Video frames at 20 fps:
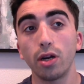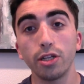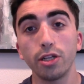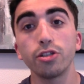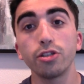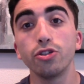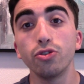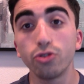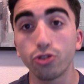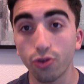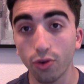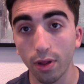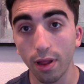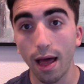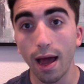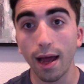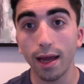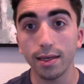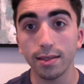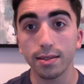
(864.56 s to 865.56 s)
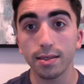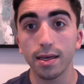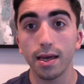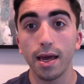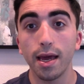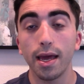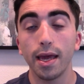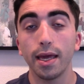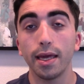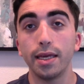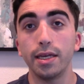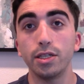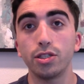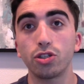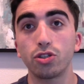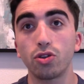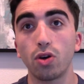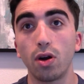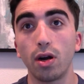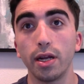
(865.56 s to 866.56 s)
neutralize. He
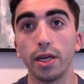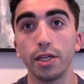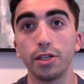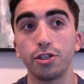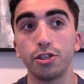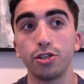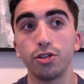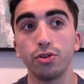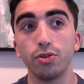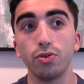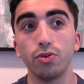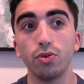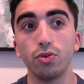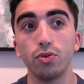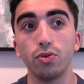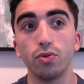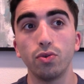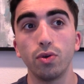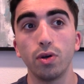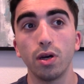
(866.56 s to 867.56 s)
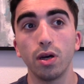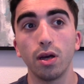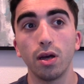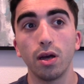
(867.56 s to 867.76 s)
started to